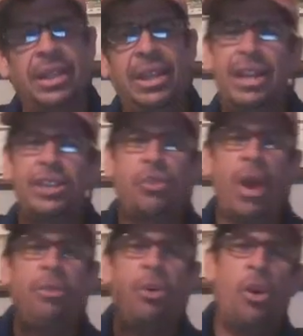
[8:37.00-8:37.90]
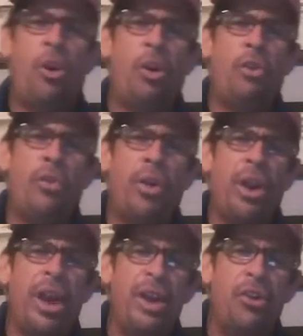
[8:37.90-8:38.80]
let us travel
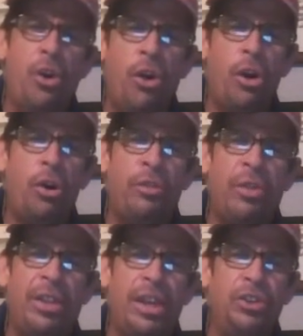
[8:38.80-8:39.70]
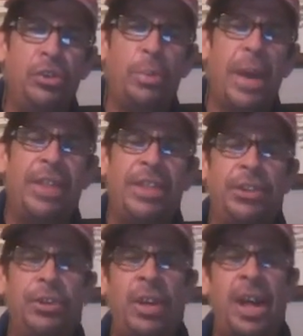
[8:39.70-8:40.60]
over and over the new path
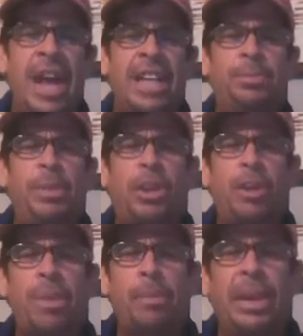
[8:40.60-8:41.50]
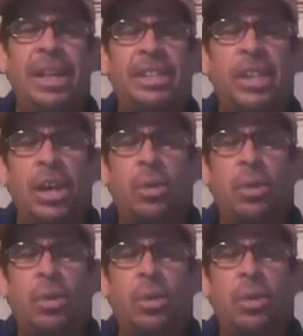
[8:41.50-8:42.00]
until it has become a place